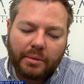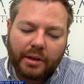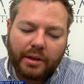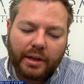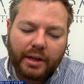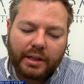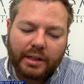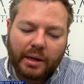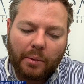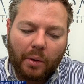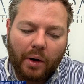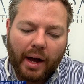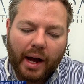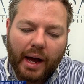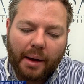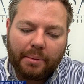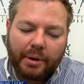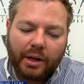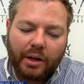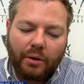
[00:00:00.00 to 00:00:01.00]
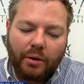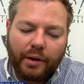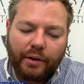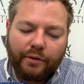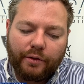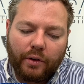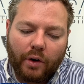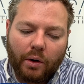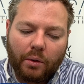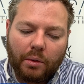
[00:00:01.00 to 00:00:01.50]
of the things that will happen going
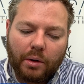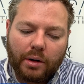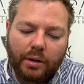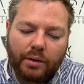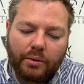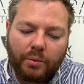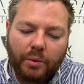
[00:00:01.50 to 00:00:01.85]
forward